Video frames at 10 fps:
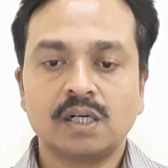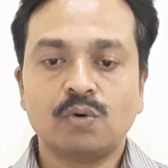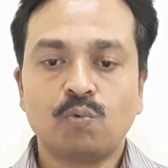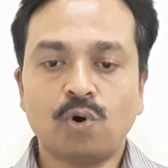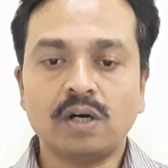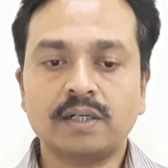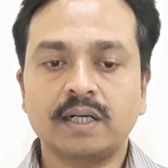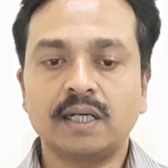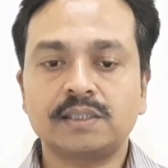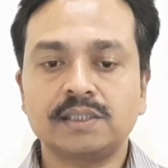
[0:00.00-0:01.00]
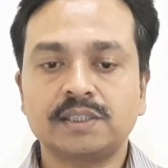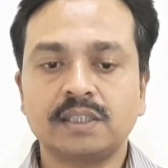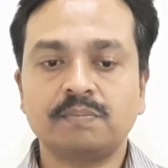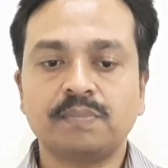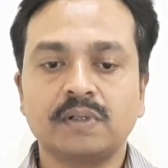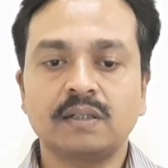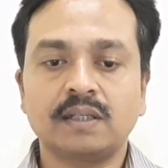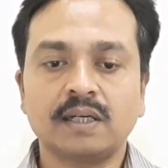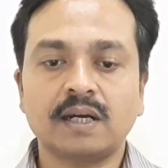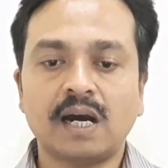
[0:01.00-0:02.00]
What relationship
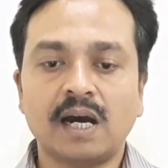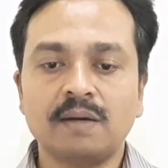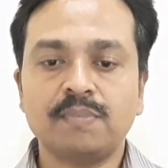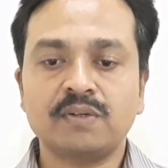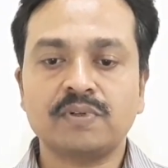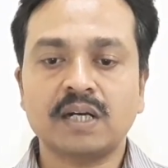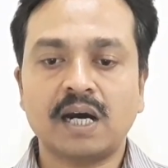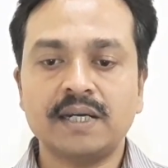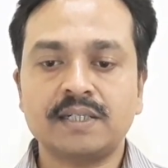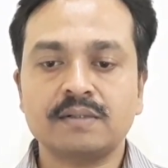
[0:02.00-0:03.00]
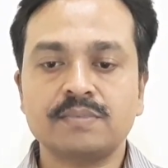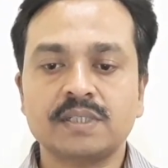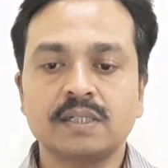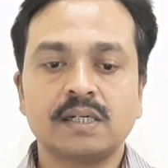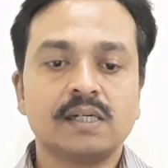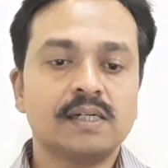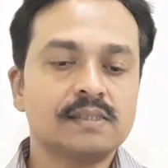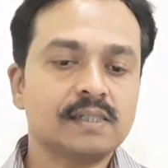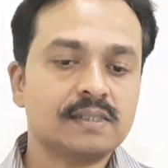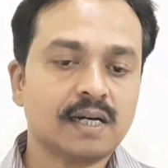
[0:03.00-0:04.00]
there are between items is
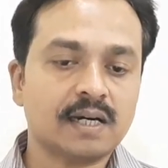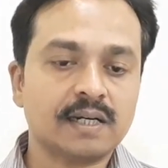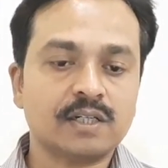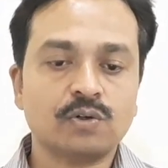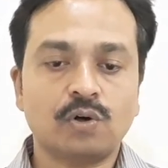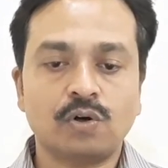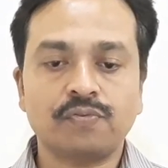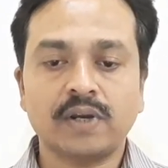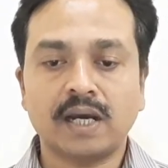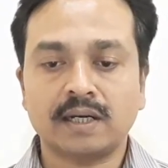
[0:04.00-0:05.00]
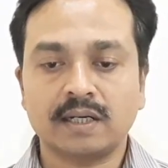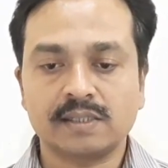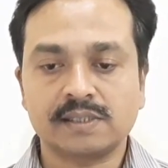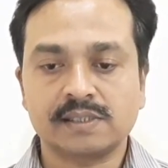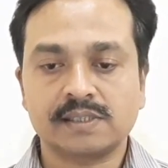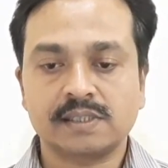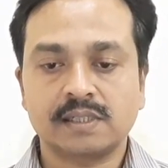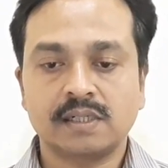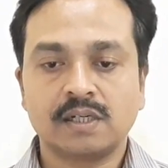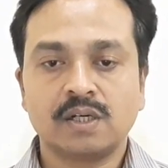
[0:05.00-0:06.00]
the target of analysis.
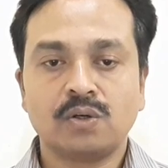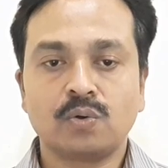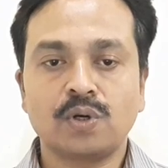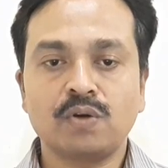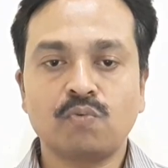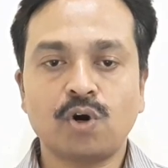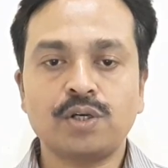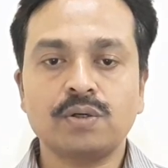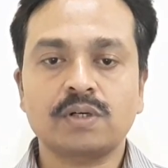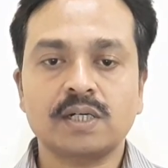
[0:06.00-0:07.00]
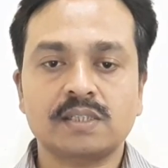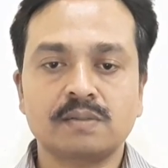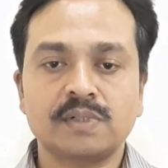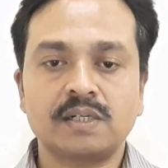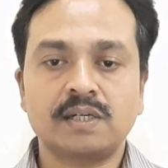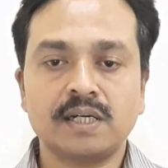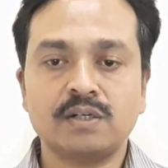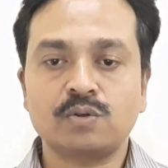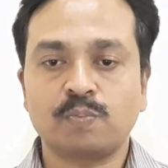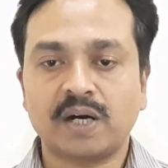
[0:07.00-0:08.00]
Knowing what your customer
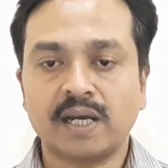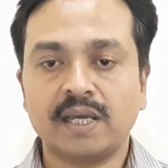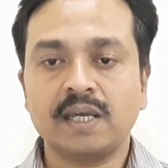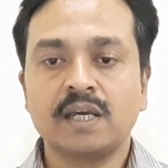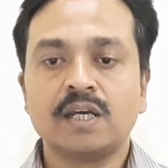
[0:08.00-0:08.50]
tend to buy